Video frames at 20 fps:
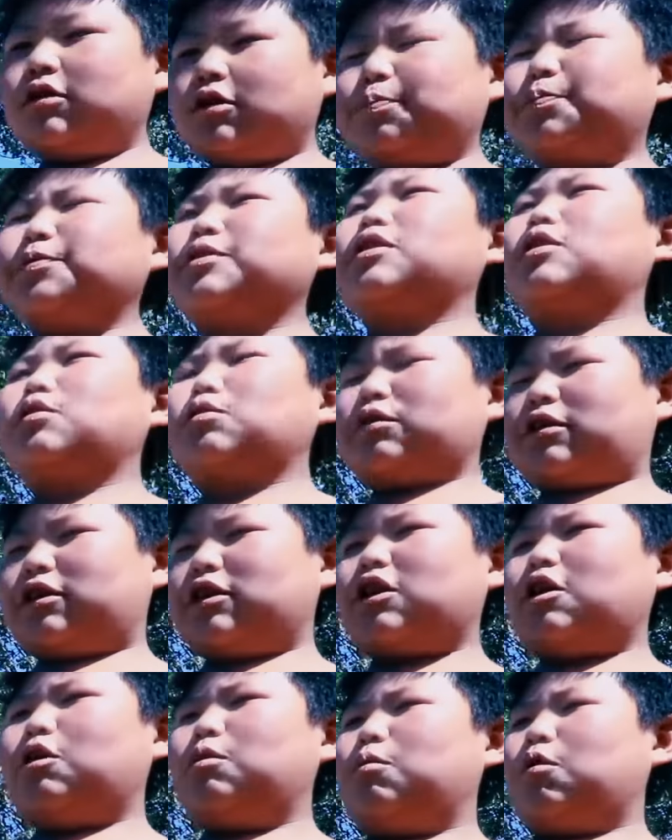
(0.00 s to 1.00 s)
Ibu
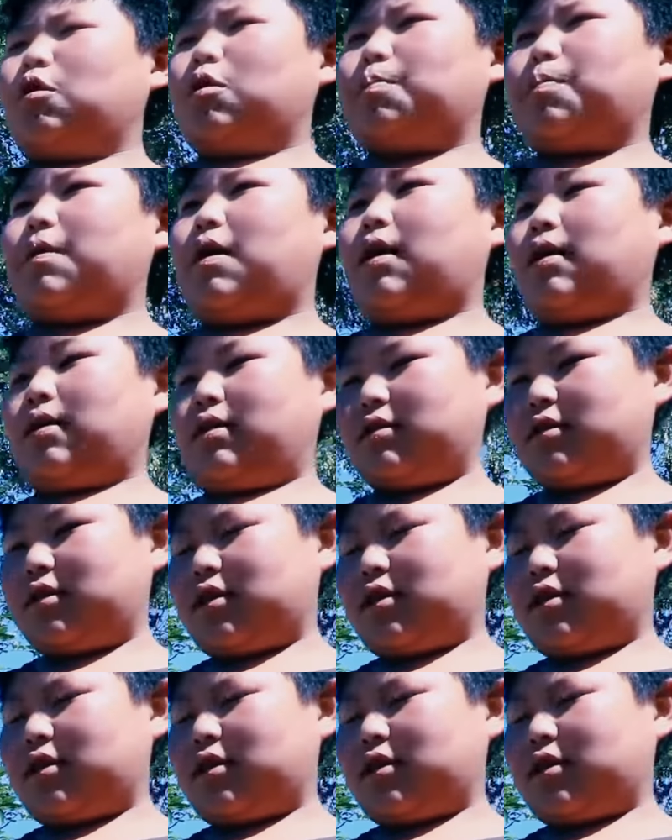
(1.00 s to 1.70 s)
nalungkin lau mau pa.